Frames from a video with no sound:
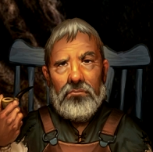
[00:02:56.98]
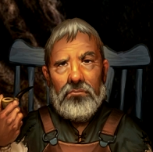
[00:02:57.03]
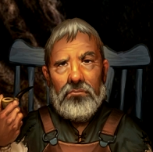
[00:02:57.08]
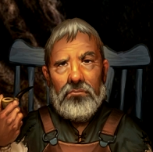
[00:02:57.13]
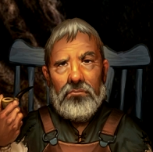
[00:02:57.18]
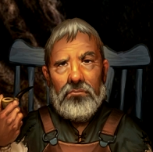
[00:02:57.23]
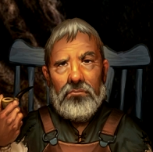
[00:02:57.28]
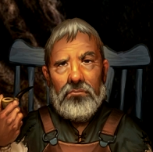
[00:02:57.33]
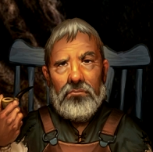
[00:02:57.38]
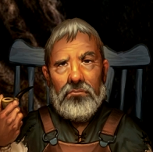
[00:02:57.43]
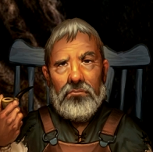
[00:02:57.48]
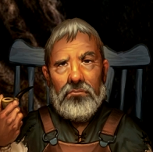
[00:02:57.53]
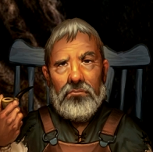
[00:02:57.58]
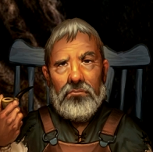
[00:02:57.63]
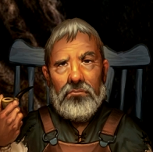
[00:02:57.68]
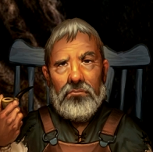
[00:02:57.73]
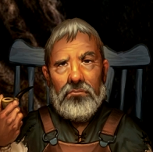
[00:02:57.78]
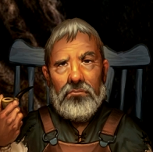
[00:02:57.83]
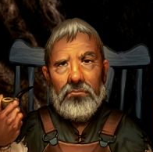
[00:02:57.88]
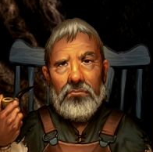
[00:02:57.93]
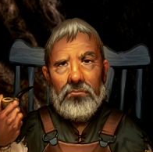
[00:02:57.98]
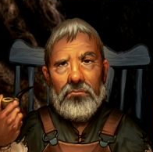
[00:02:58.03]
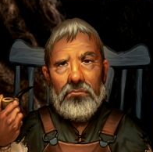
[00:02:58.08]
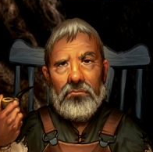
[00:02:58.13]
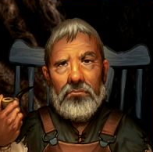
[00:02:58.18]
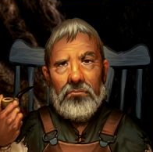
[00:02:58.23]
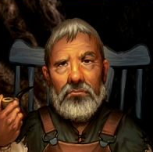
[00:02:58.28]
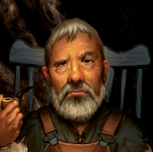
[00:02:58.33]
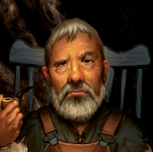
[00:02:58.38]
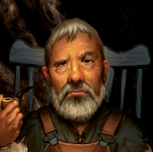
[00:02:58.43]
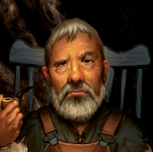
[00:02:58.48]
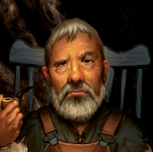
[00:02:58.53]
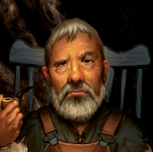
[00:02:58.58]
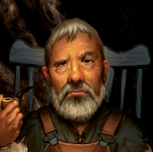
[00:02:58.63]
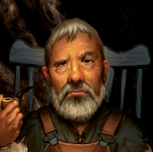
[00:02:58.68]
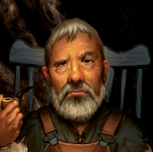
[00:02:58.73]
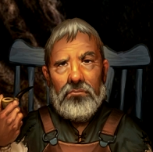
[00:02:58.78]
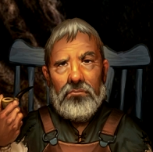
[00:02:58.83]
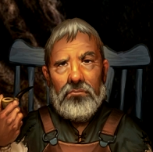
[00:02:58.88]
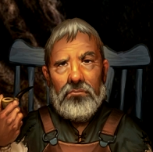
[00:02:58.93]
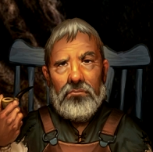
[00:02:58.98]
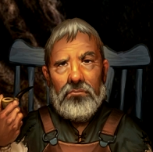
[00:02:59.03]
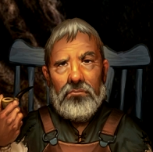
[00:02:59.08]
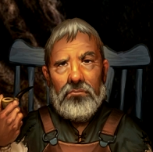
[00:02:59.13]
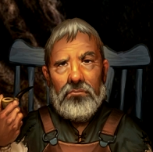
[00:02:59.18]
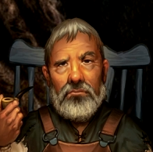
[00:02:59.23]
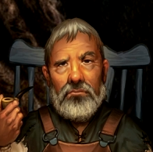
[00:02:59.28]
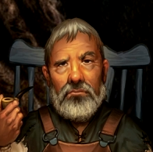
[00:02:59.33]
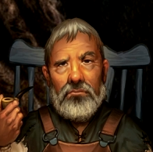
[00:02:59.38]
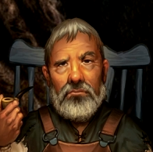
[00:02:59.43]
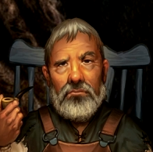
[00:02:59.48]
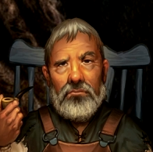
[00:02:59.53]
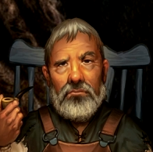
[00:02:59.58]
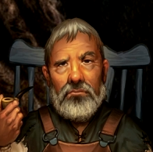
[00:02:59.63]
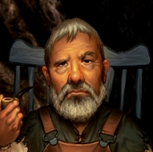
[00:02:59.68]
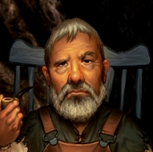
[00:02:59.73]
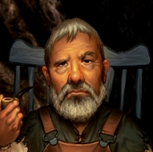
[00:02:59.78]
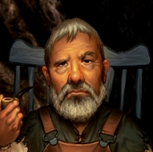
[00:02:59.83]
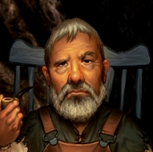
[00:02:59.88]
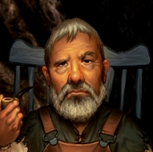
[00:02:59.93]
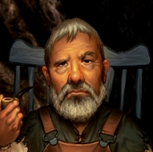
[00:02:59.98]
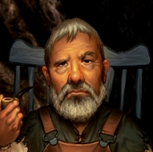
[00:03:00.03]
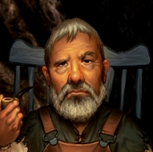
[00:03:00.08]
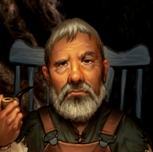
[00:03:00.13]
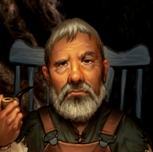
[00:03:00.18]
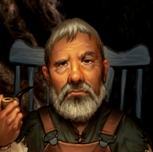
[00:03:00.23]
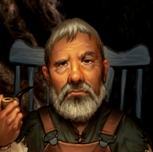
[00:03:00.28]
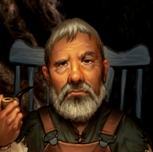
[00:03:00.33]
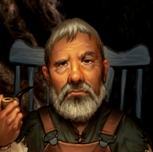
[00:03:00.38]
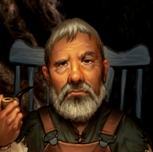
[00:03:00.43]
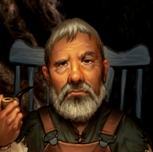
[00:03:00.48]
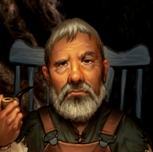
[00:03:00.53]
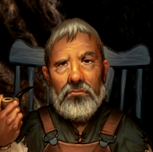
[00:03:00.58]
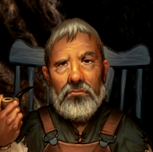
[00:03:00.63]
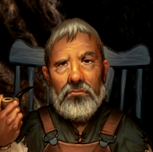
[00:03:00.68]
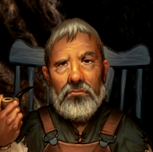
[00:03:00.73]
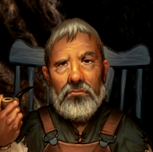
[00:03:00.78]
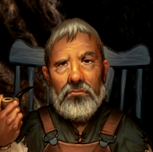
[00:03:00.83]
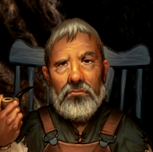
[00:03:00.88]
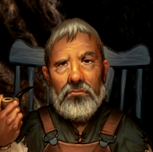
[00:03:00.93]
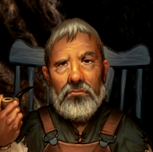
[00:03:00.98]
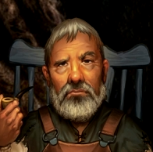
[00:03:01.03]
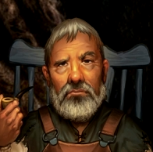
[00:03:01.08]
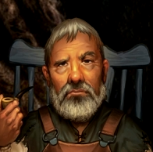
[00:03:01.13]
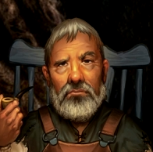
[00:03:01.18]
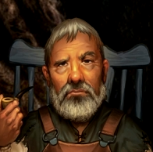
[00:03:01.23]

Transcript: [no speech]